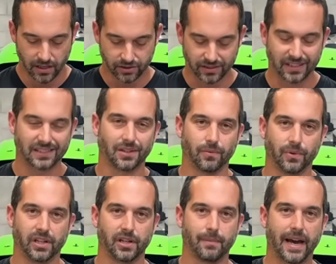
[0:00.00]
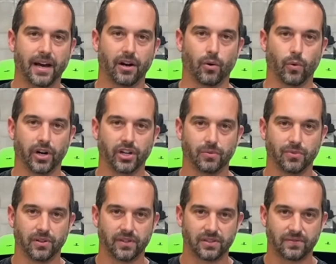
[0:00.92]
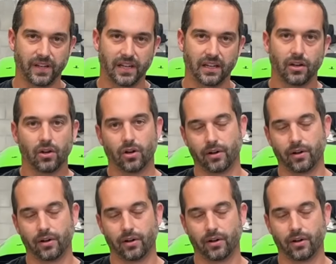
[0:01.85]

So it doesn't really matter where you move this fitting.